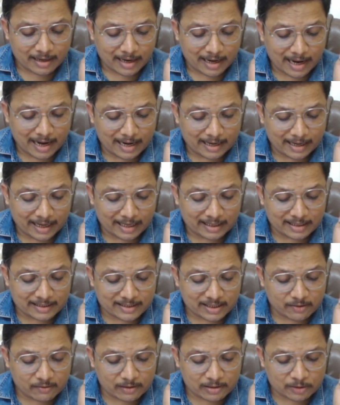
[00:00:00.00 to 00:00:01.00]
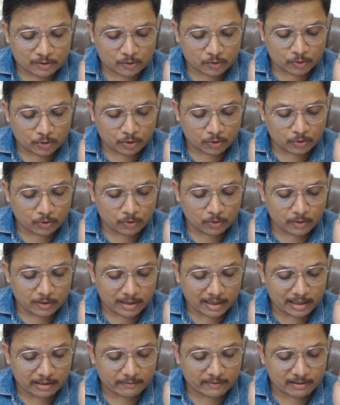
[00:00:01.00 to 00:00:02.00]
At n is equals to two,
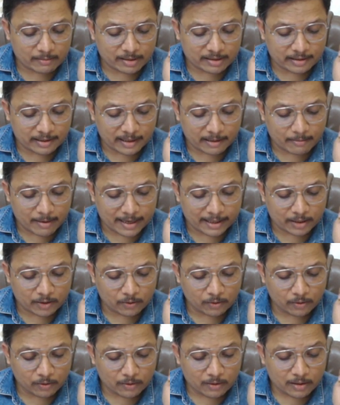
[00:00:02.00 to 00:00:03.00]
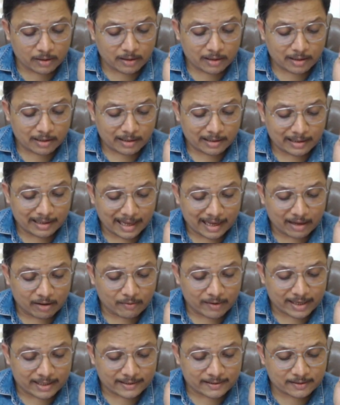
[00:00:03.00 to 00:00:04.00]
it will be three by two.
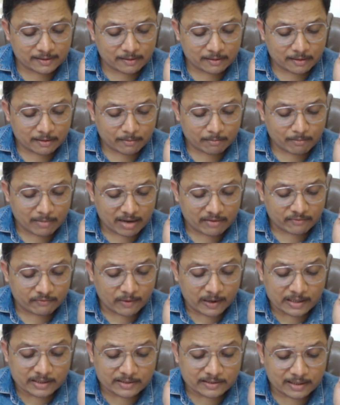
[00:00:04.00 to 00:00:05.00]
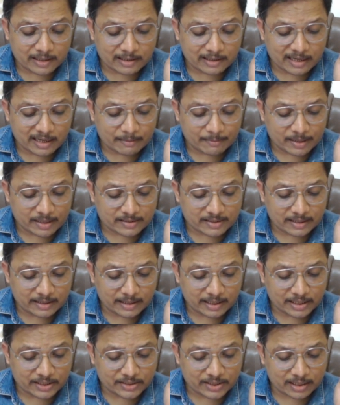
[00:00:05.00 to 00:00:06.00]
Likewise, by functional
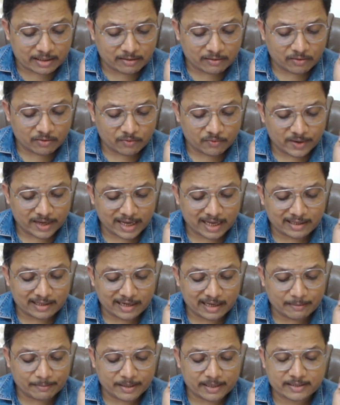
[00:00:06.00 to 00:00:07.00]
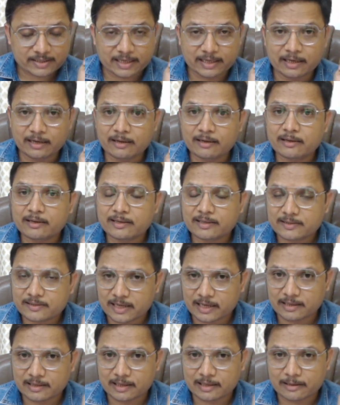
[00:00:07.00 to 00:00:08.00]
representation, we can represent
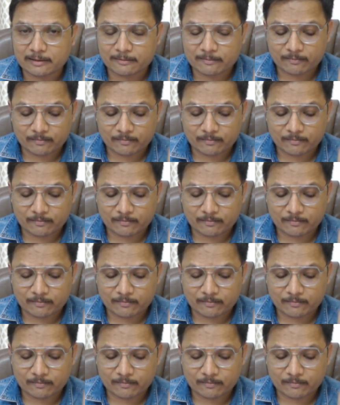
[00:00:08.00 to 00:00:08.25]
signal.